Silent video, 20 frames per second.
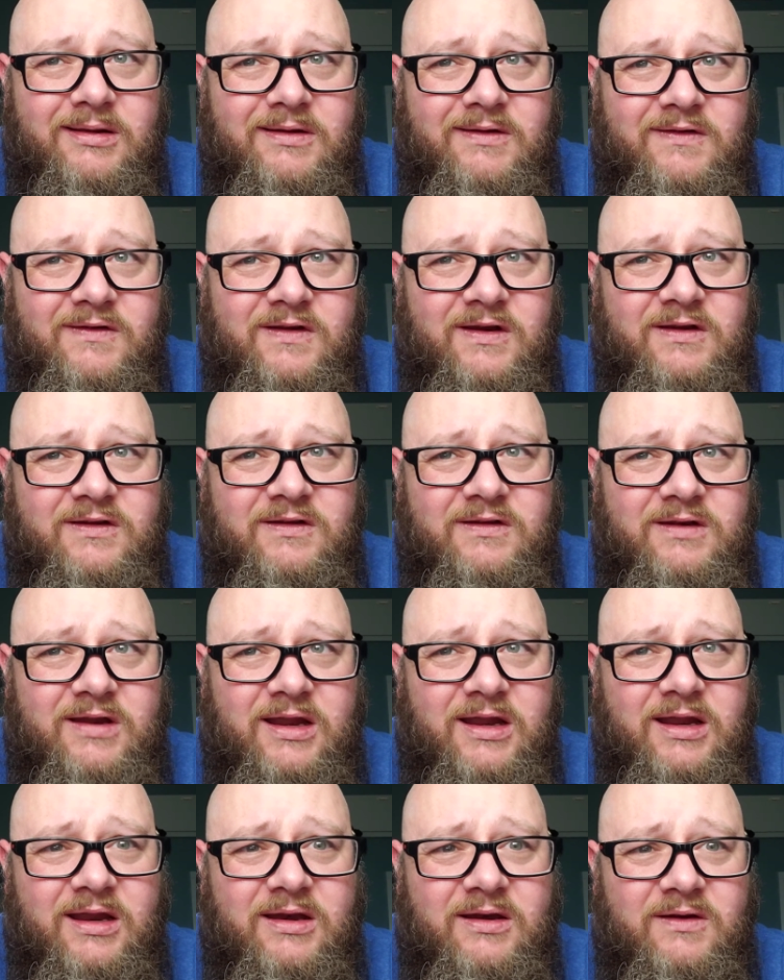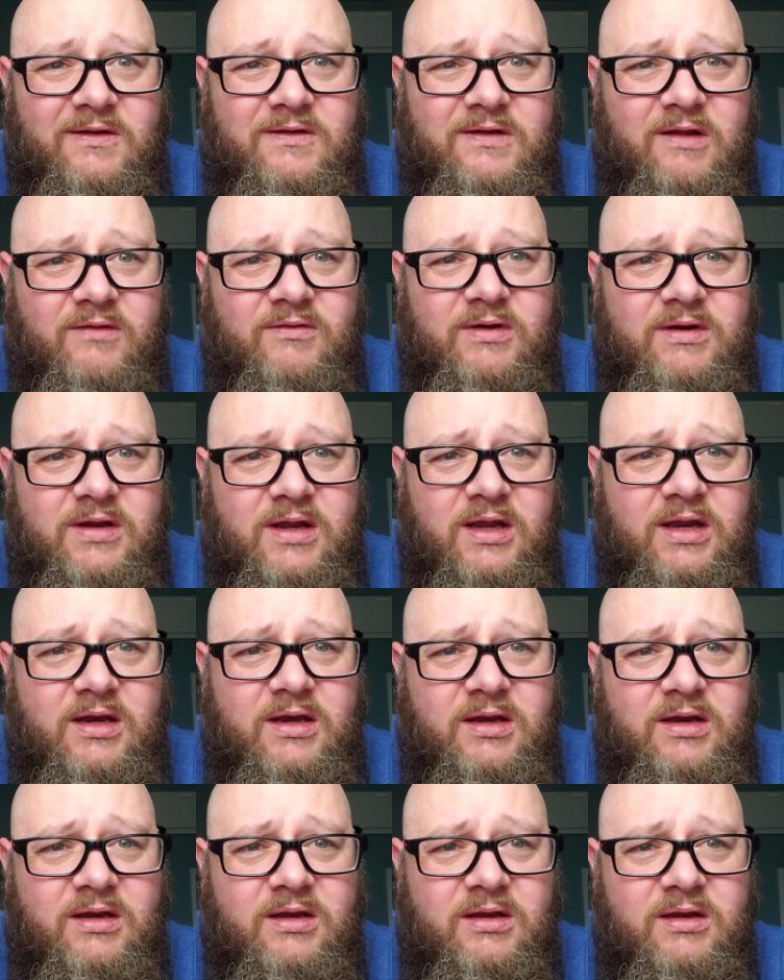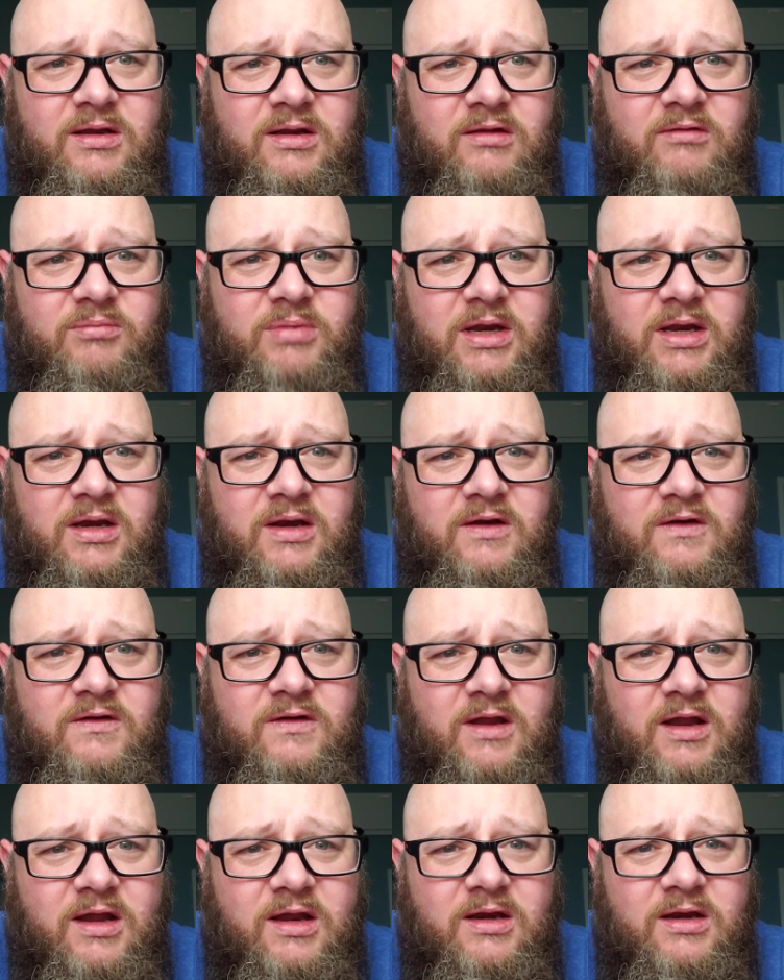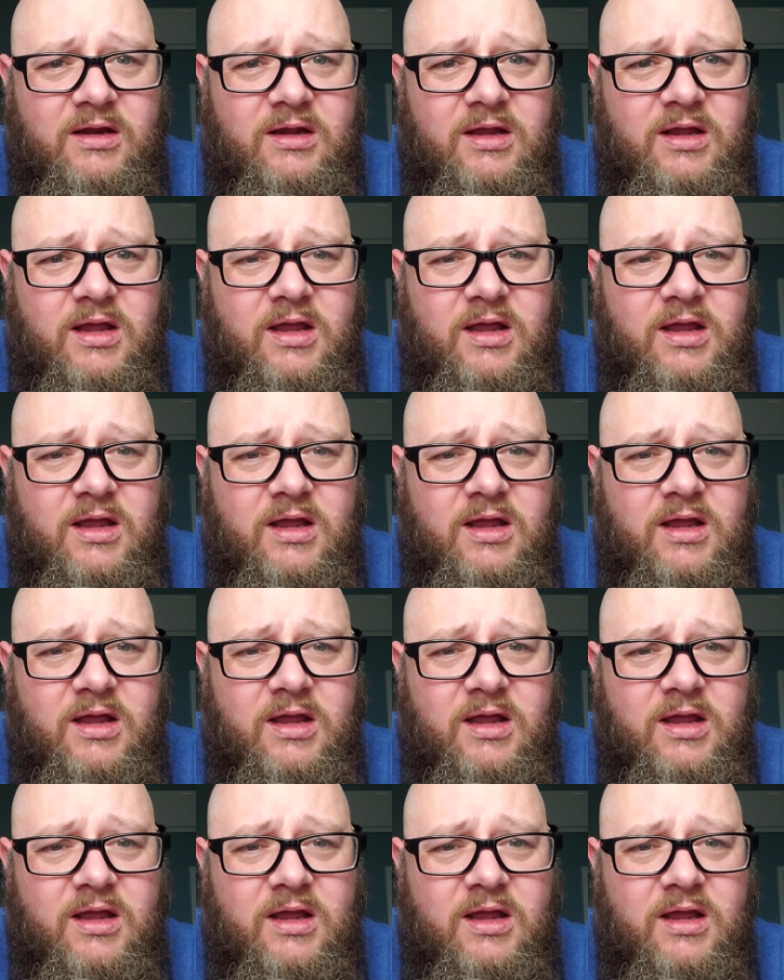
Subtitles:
16, 17 of being inside.